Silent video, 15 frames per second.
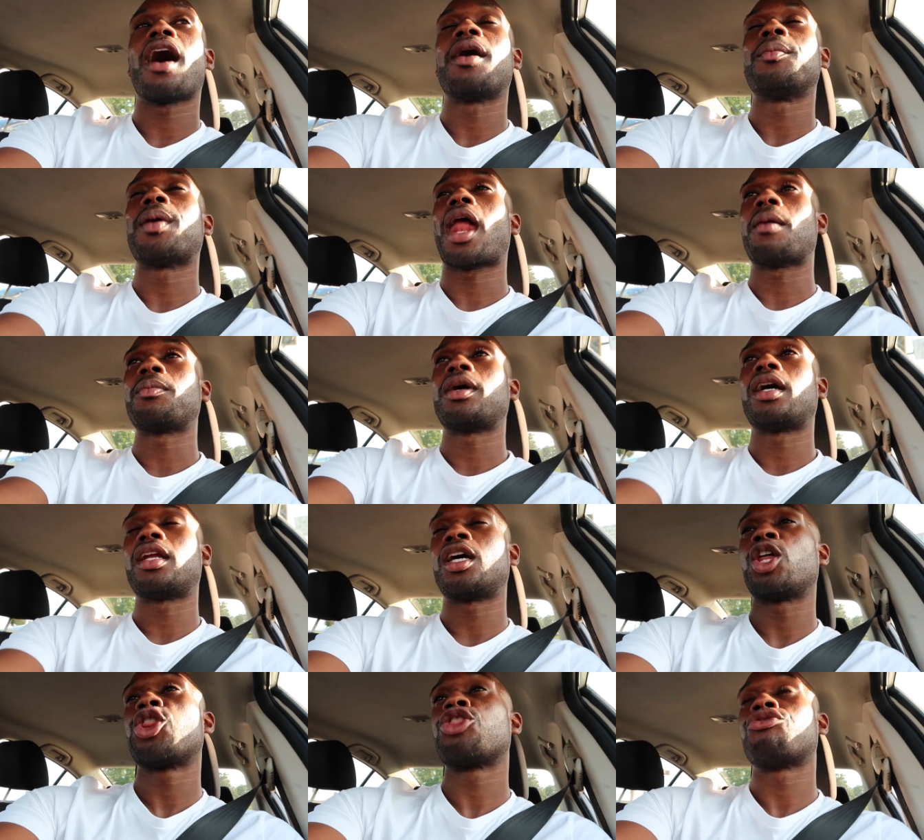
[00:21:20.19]
But I'm
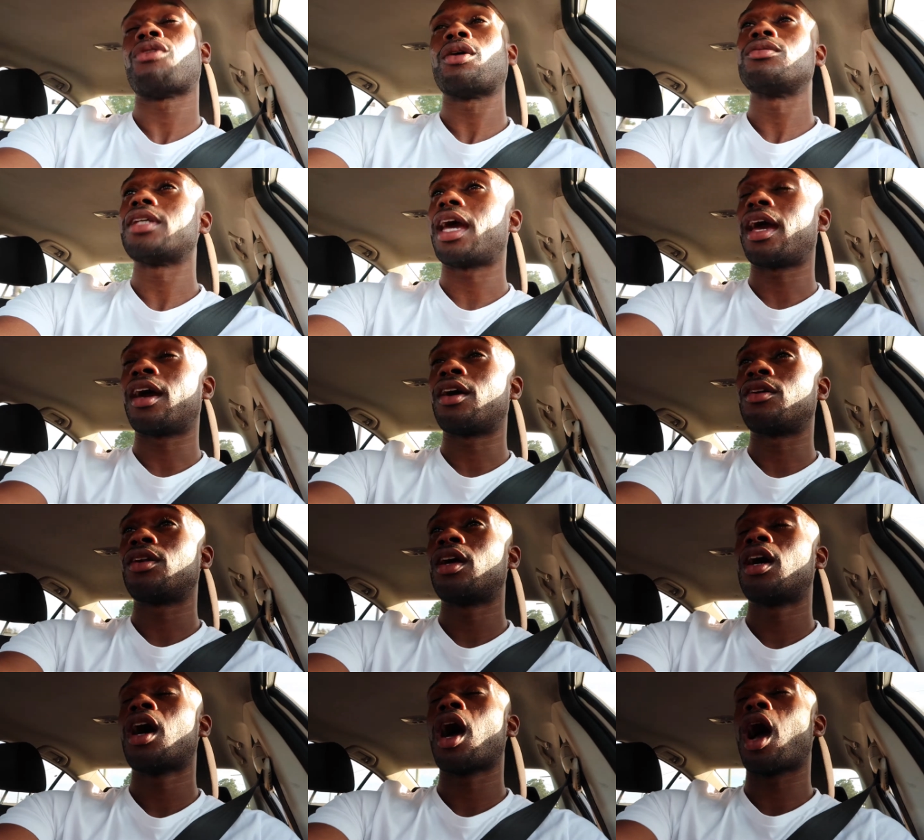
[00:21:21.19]
gonna throw
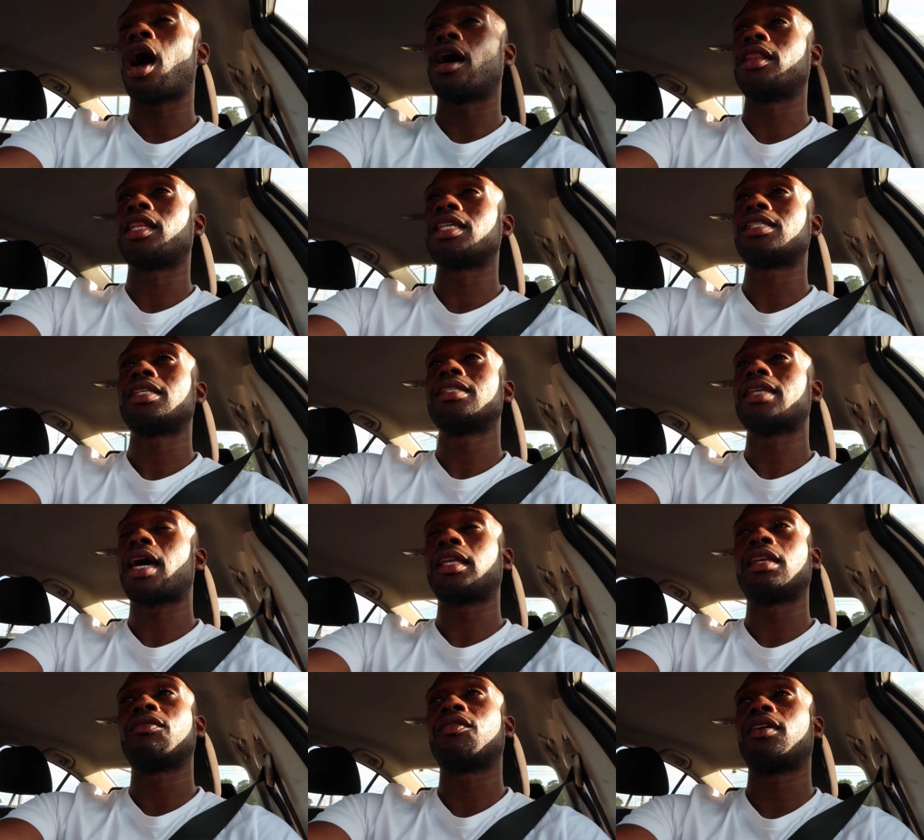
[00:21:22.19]
down on this
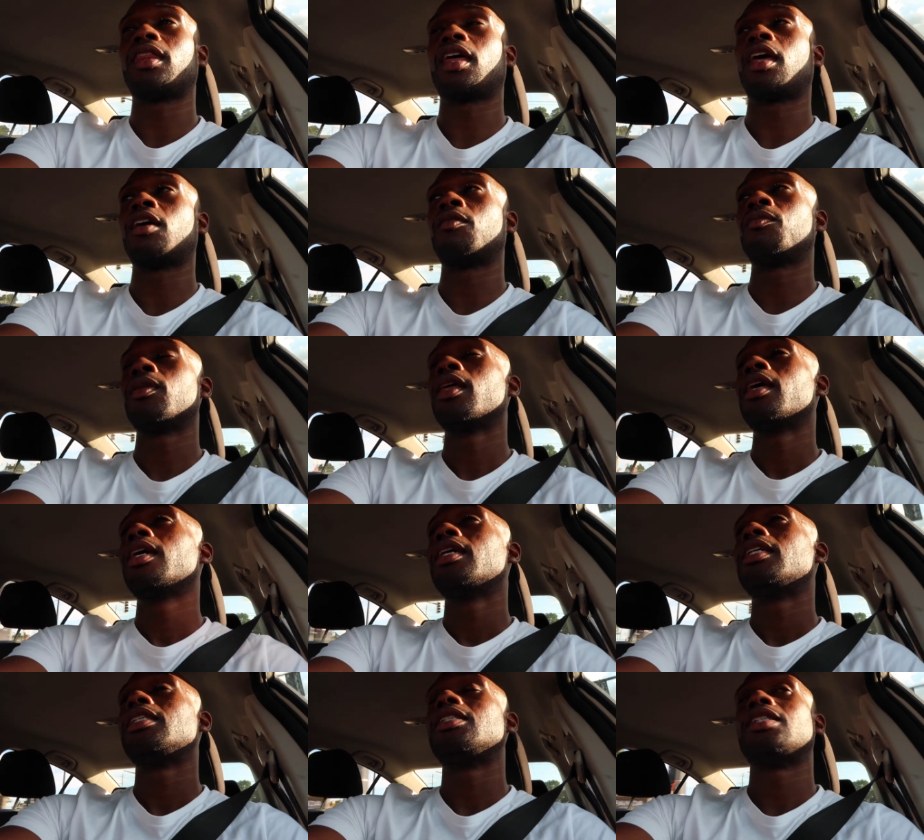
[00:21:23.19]
lasagna for
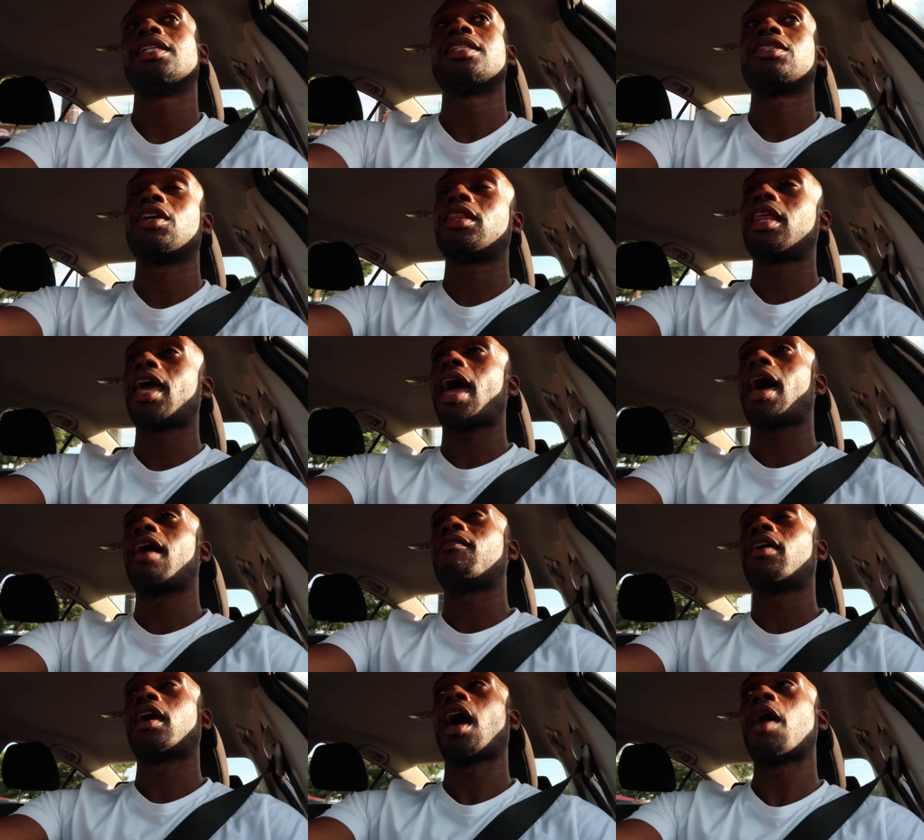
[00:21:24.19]
them, just so that they
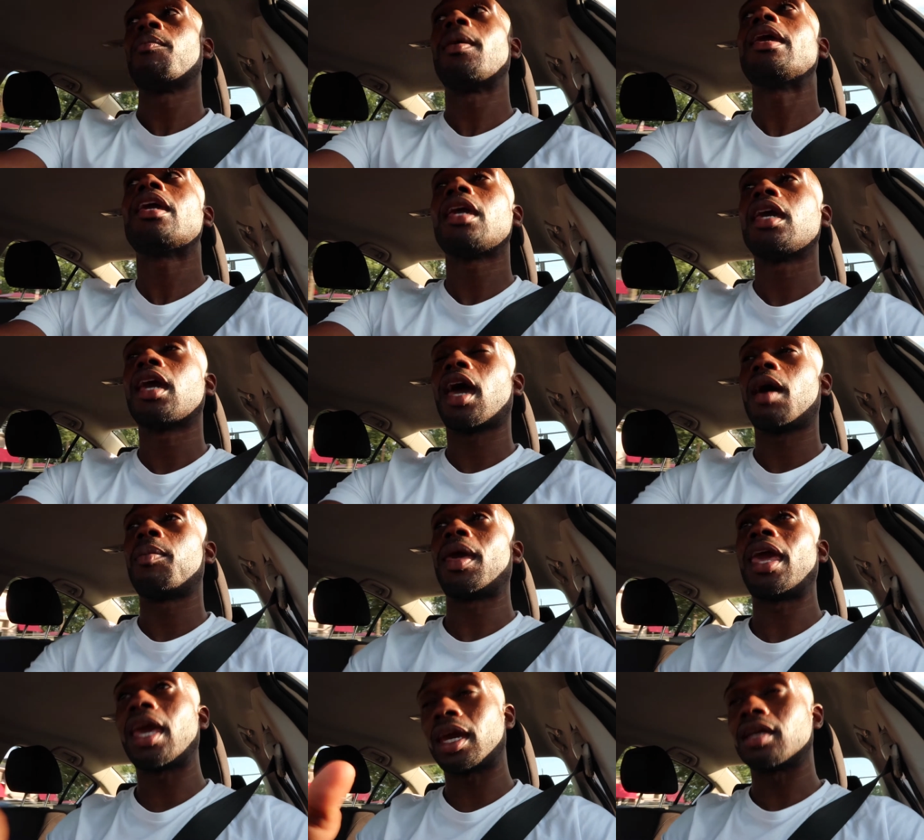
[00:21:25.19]
have, like, I'm making a
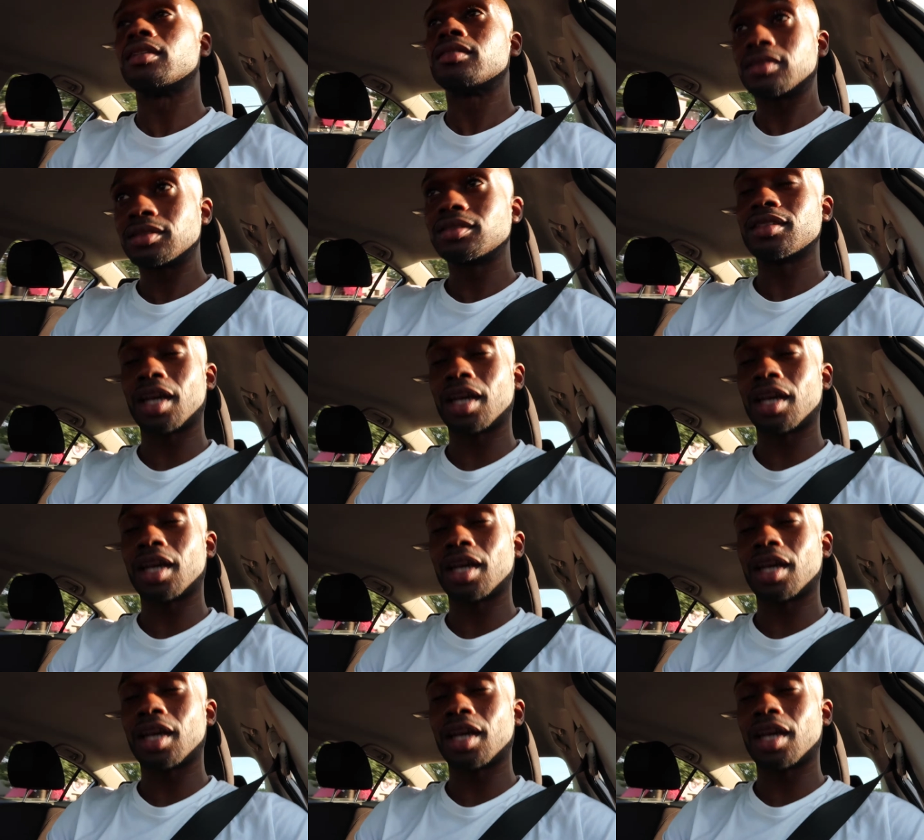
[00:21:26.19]
pan.